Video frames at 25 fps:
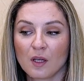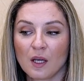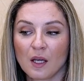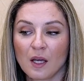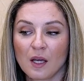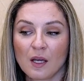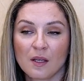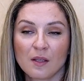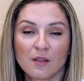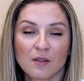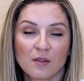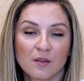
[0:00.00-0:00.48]

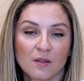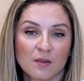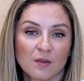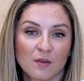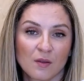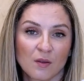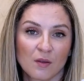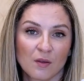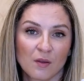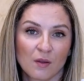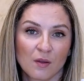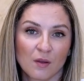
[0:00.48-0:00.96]

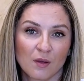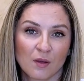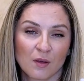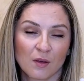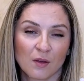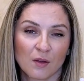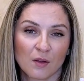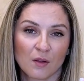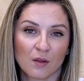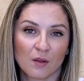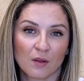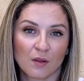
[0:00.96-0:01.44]
S
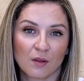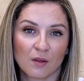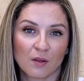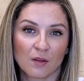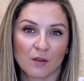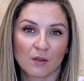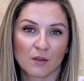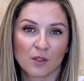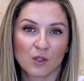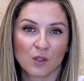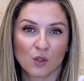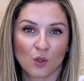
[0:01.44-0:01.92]

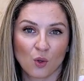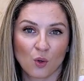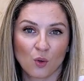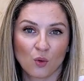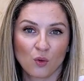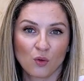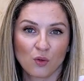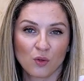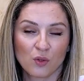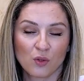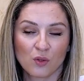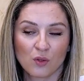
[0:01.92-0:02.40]

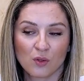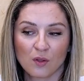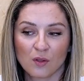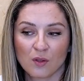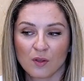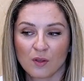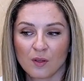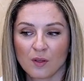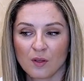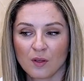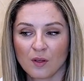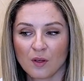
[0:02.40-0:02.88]
strokes,
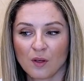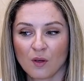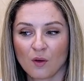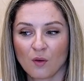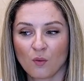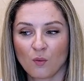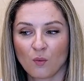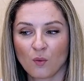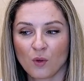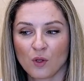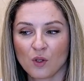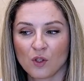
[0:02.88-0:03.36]

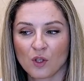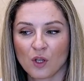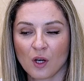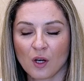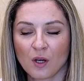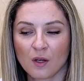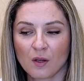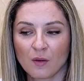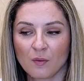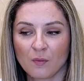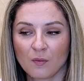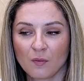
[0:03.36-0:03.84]
which
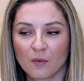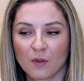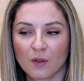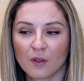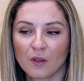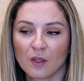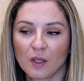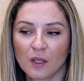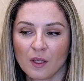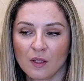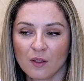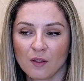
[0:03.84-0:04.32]
are,
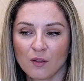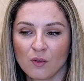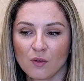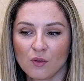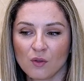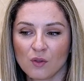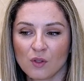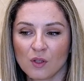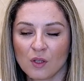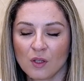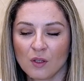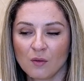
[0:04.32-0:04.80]
like you
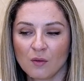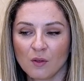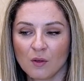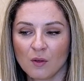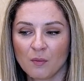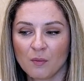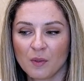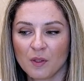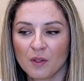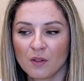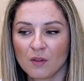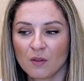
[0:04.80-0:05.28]
see, a
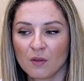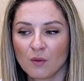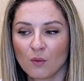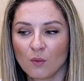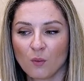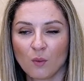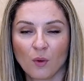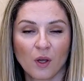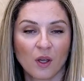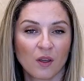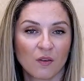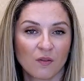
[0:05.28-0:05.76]
bit
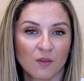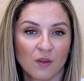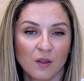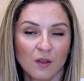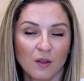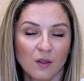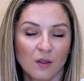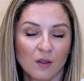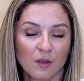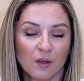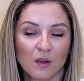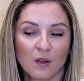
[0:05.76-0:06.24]
wavy,